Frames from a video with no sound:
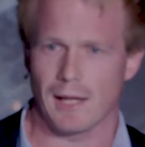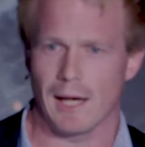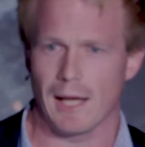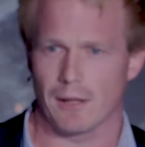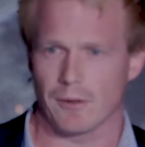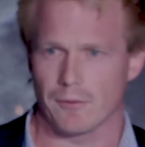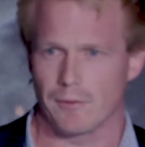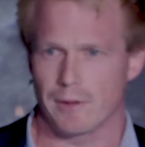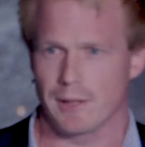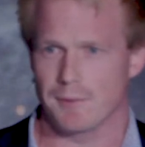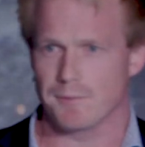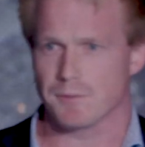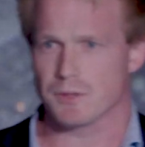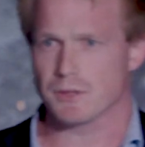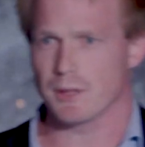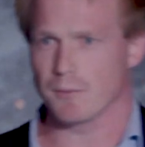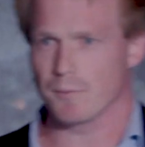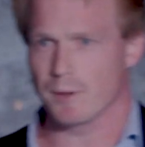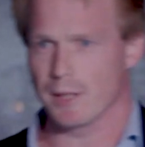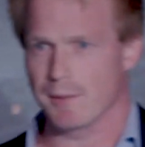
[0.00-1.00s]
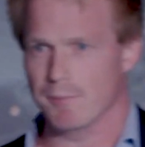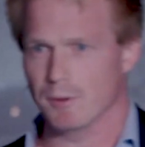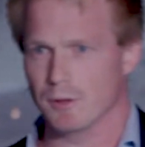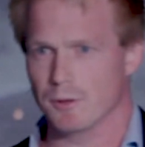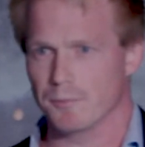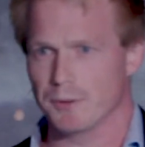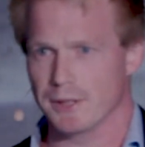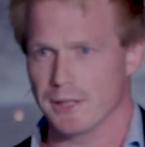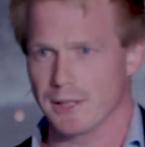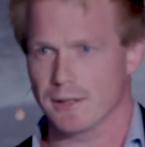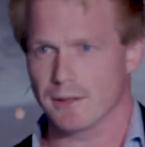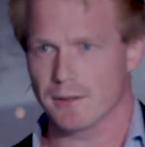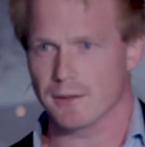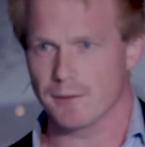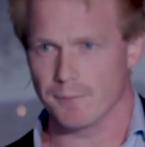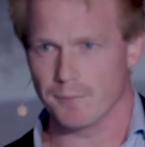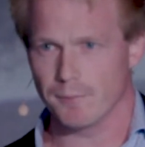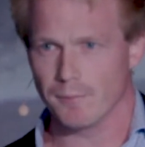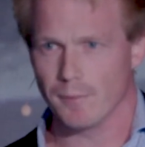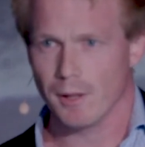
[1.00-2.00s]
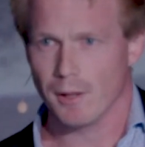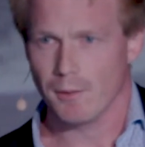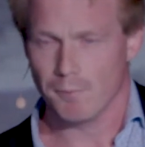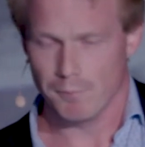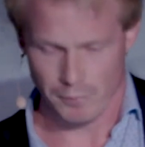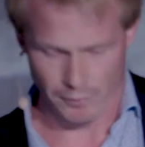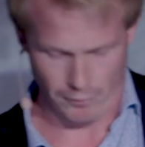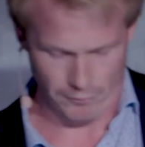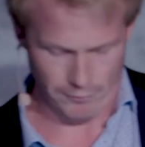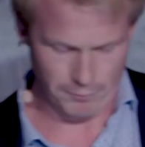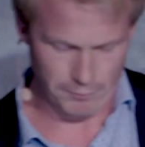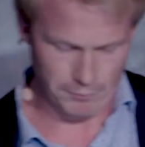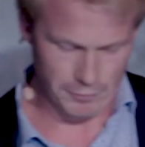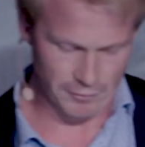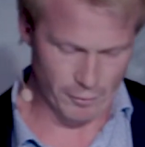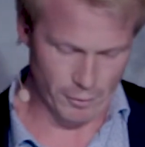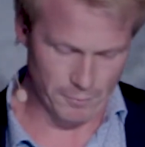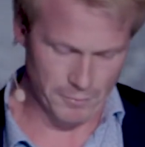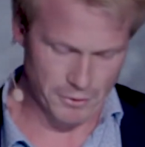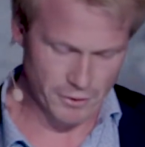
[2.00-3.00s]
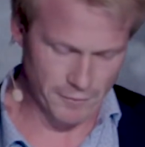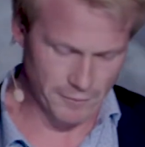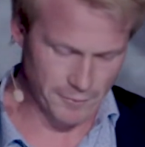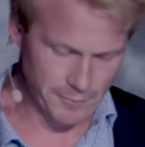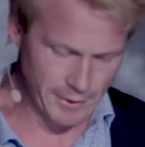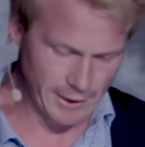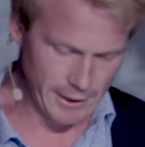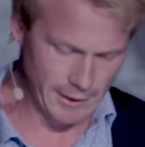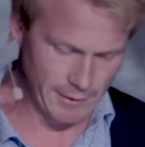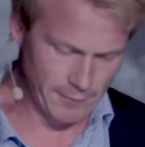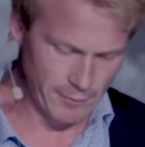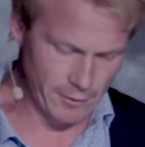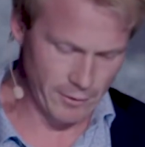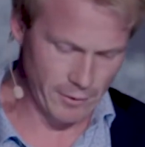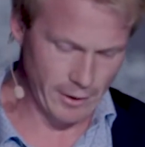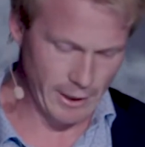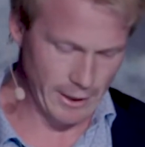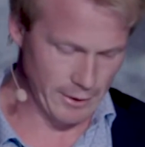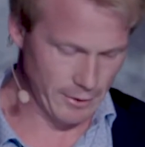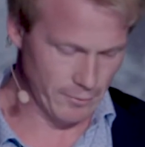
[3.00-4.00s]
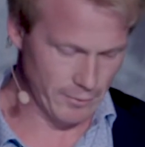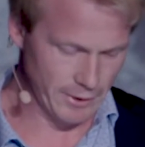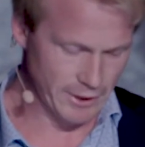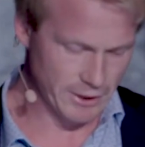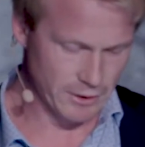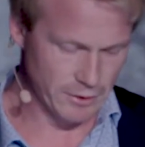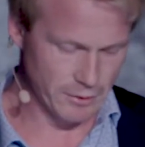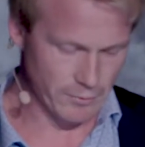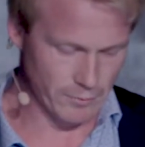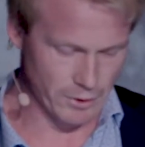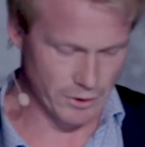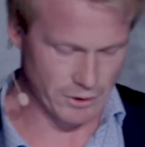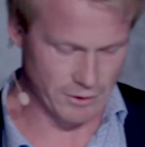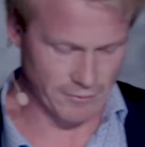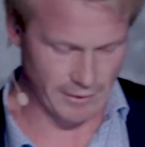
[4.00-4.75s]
algorithms that were able to predict the performance of the behavior and the risk towards a